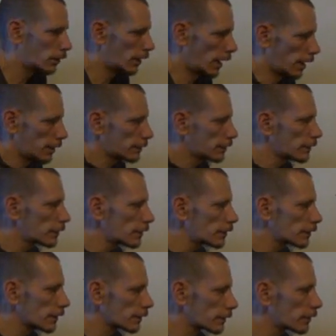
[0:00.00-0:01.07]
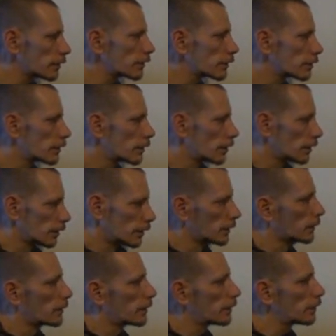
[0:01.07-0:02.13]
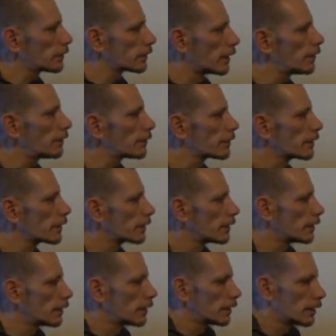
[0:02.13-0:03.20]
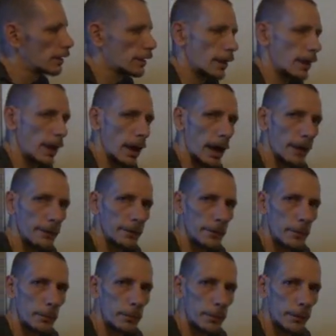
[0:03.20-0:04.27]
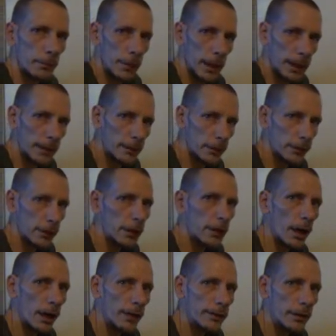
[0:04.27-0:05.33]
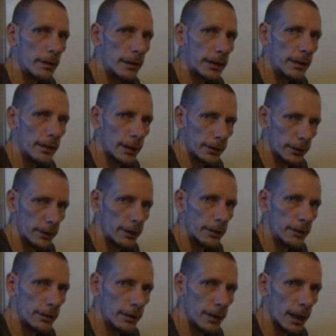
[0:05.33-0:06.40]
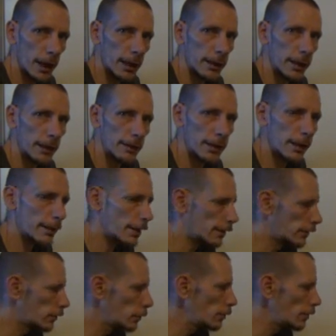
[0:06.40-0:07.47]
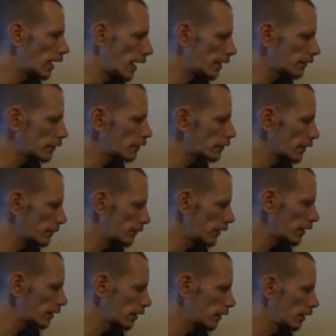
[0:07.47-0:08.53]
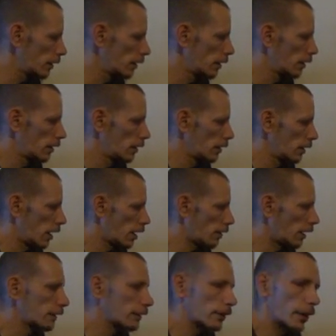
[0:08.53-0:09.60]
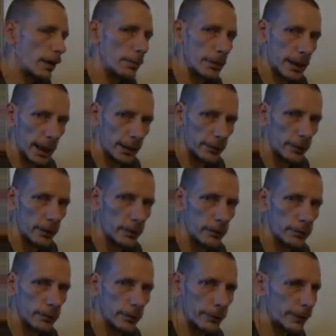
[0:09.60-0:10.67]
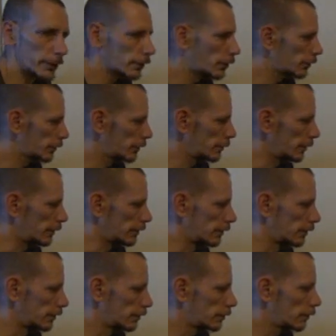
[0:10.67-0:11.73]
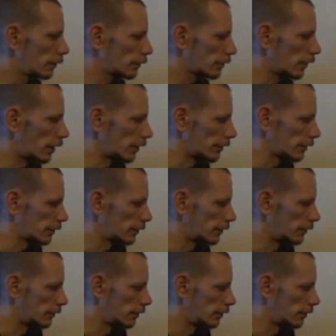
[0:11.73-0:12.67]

her heirs and successors, the Queen herself, have made certain laws and regulations, and they say that you, as her subject, are under obligation to fulfill those duties to those laws.